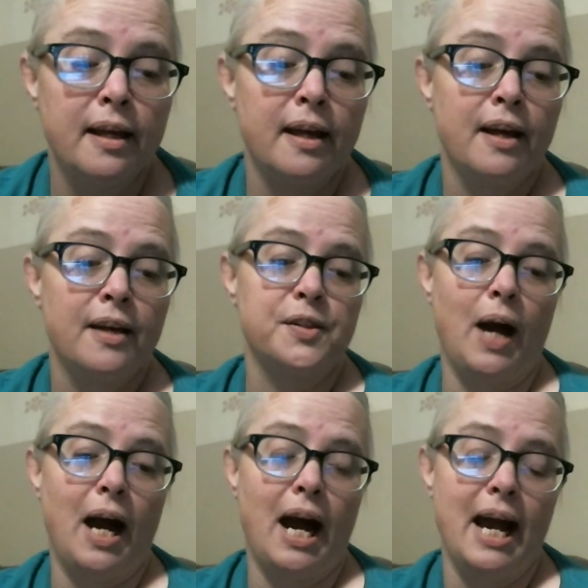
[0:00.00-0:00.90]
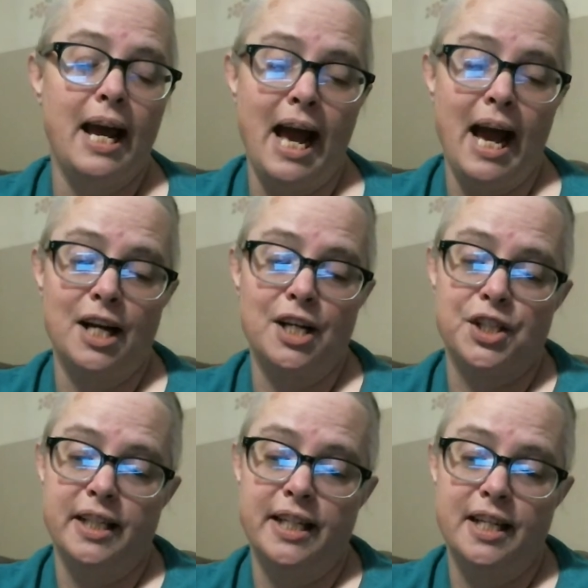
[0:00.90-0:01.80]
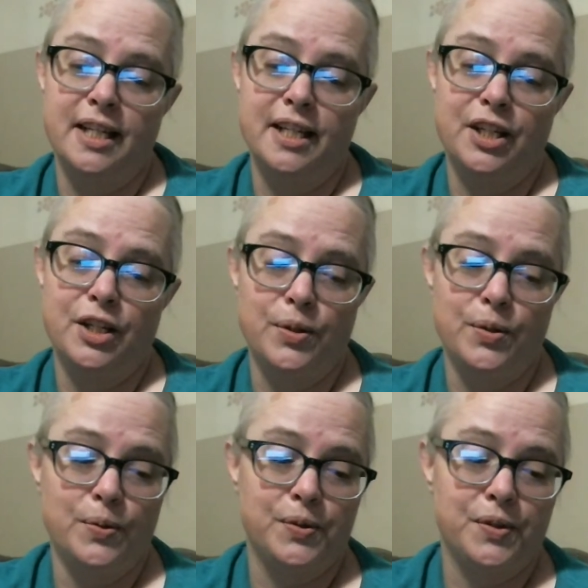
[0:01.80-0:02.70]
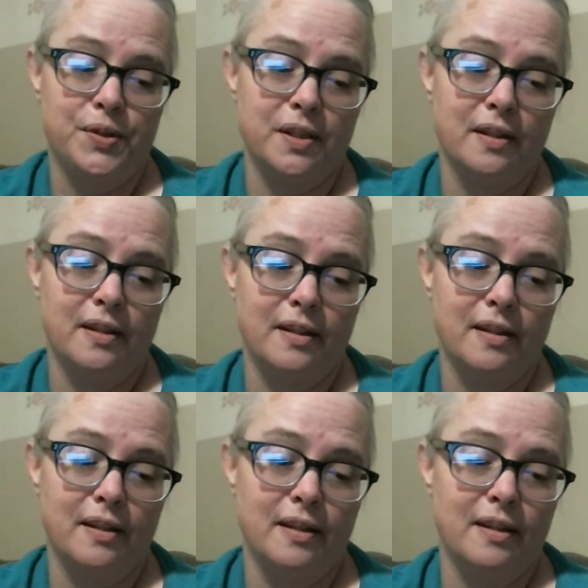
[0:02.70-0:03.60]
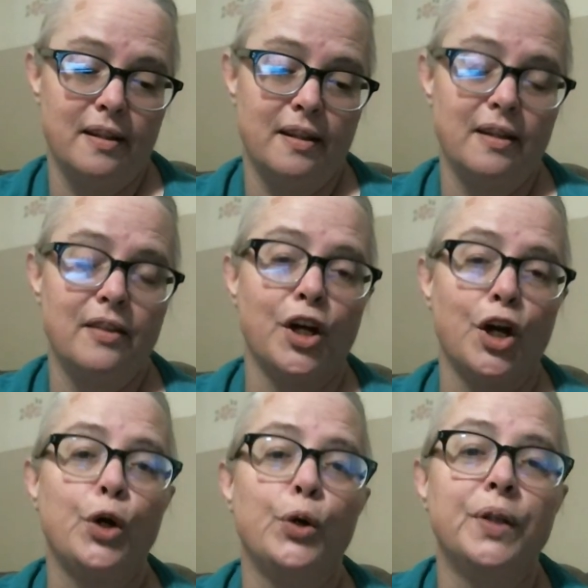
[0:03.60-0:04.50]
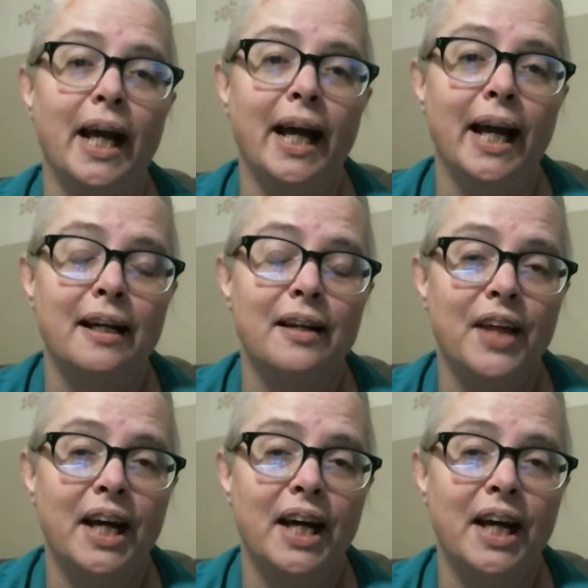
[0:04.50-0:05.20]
So I actually used the Kool-Aid that